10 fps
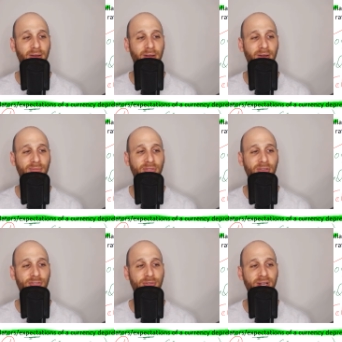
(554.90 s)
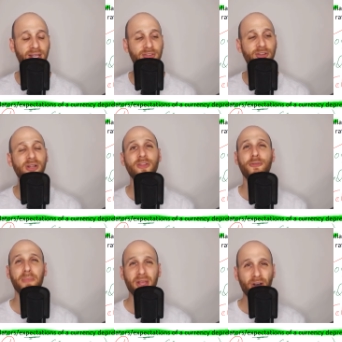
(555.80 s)
of the Australian
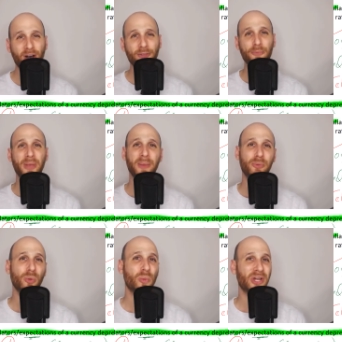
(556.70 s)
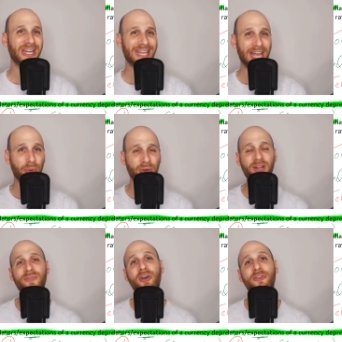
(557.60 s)
dollars because people want to get rid
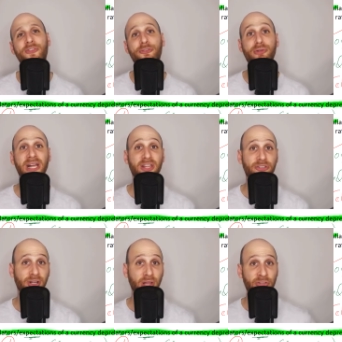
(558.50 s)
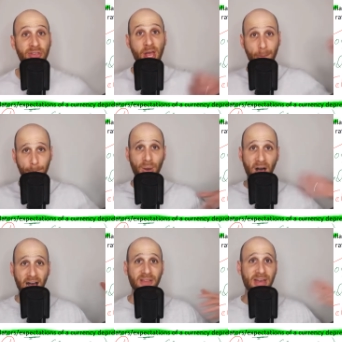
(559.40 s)
of those Australian dollars,
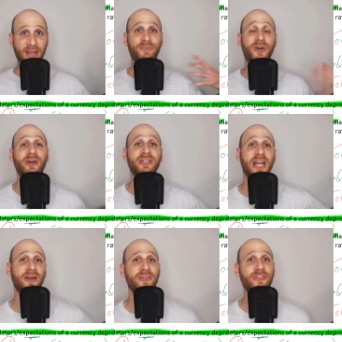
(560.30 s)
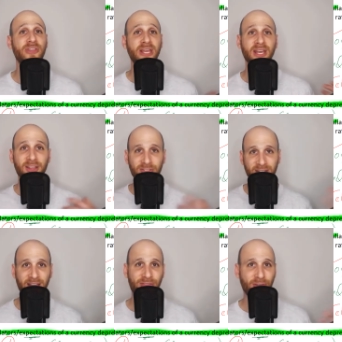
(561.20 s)
buy that foreign currency
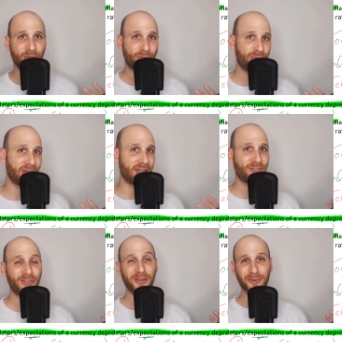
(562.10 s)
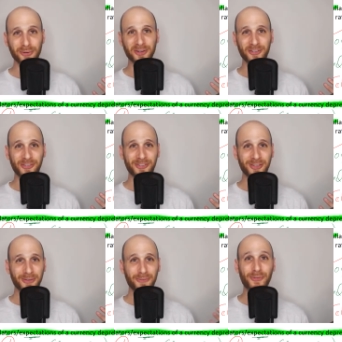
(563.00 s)
to get those fancy
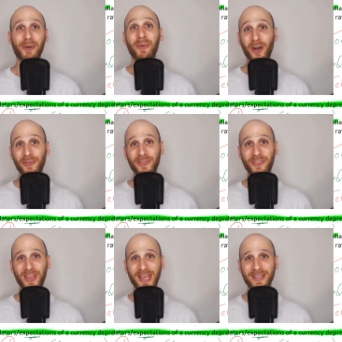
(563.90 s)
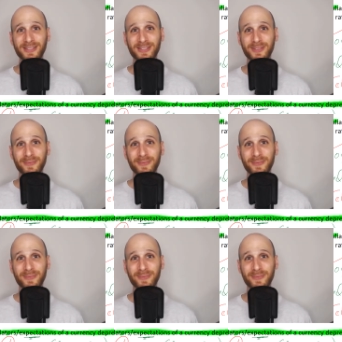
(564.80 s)
goods from overseas.